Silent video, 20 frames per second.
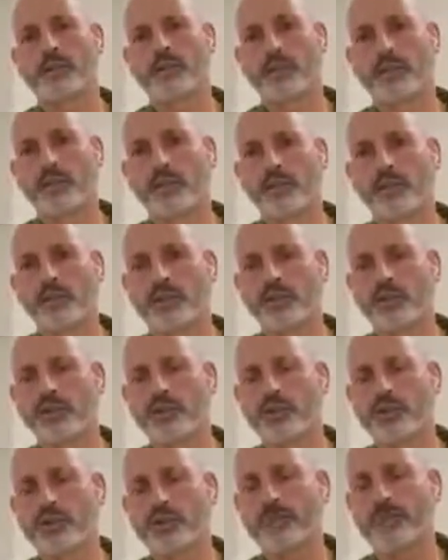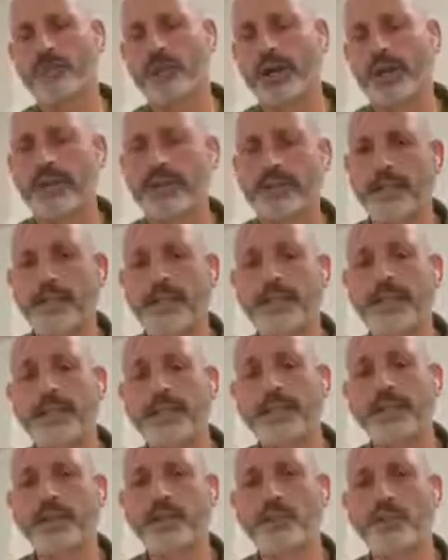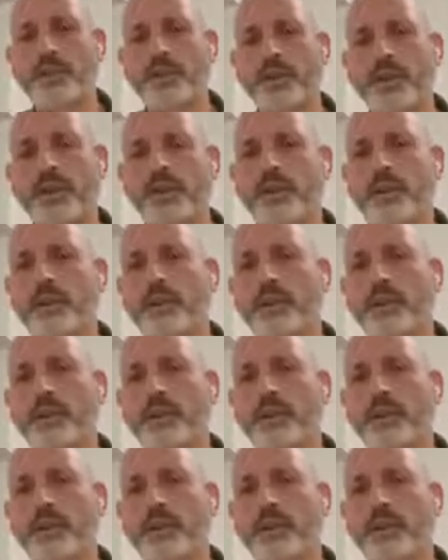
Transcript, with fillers: cultures, but uh, it does work.